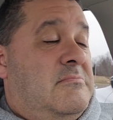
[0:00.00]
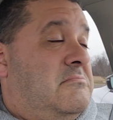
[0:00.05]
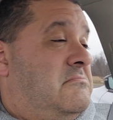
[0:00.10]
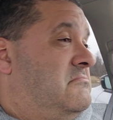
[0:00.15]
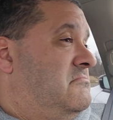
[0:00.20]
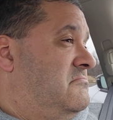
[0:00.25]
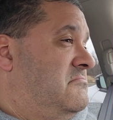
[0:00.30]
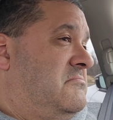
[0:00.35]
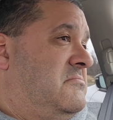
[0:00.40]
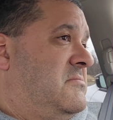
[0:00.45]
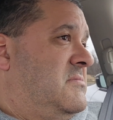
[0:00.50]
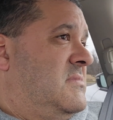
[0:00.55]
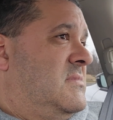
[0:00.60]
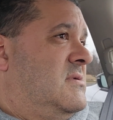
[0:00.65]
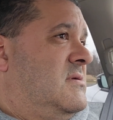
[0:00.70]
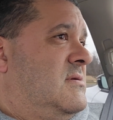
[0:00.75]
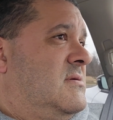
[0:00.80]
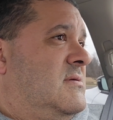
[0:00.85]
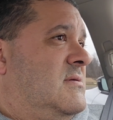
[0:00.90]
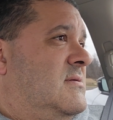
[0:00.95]

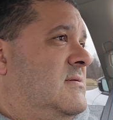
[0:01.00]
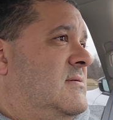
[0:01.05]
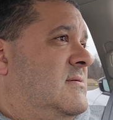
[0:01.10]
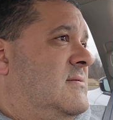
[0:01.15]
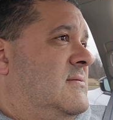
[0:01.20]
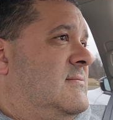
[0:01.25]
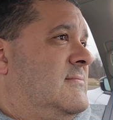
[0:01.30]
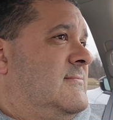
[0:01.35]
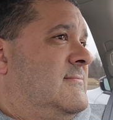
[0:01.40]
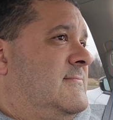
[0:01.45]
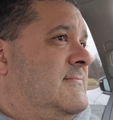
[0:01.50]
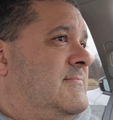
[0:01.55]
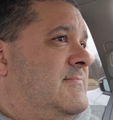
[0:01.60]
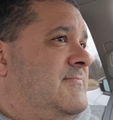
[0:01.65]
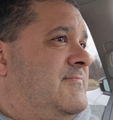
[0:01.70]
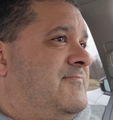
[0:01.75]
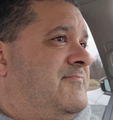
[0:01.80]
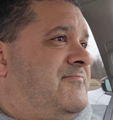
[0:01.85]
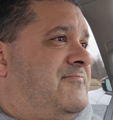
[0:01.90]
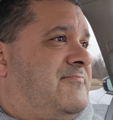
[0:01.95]

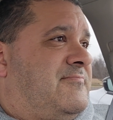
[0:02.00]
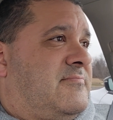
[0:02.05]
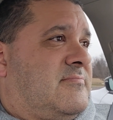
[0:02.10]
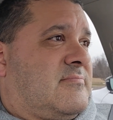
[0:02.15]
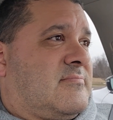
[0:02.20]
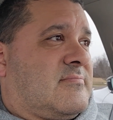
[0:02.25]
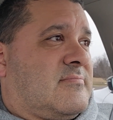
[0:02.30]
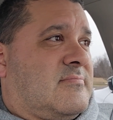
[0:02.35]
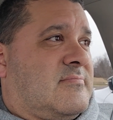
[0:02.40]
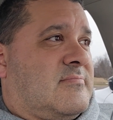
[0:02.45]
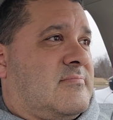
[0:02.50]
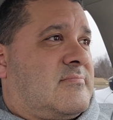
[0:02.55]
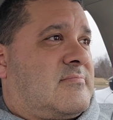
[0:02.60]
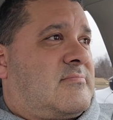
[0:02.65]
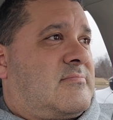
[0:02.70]
[no speech]